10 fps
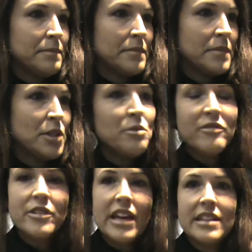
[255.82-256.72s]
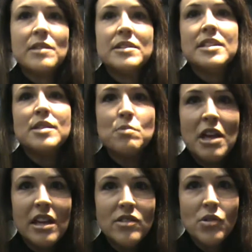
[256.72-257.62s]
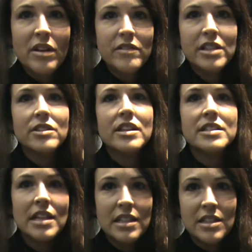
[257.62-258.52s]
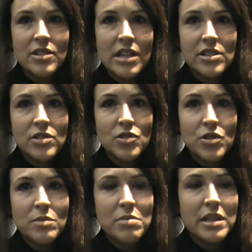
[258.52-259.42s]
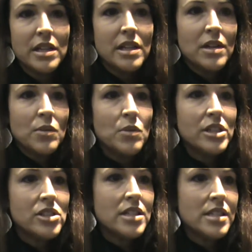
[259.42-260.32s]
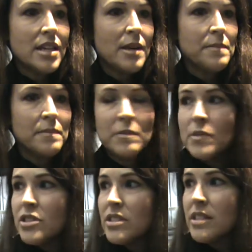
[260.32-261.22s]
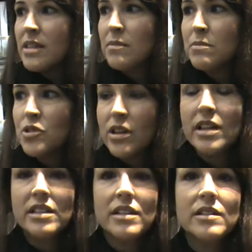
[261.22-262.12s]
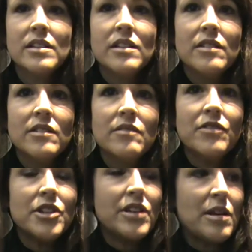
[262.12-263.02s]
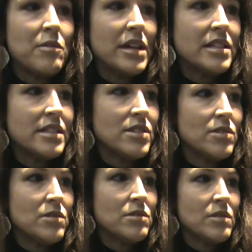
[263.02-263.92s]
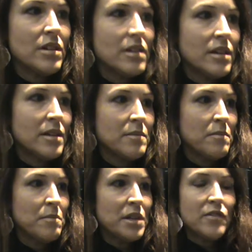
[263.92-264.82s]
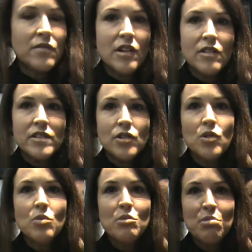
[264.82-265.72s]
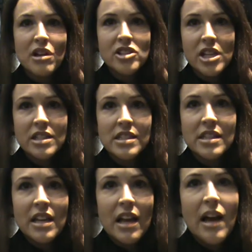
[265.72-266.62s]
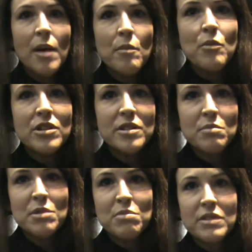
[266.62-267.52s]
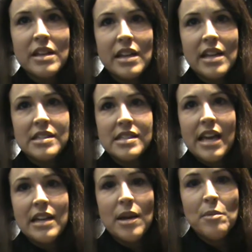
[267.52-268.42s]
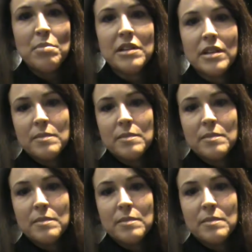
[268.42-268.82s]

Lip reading: The year before that, they went to Spain. So every year they take an international trip. But we just keep trying to figure out ways to be involved in global projects. I'm one of the people that heads that up. But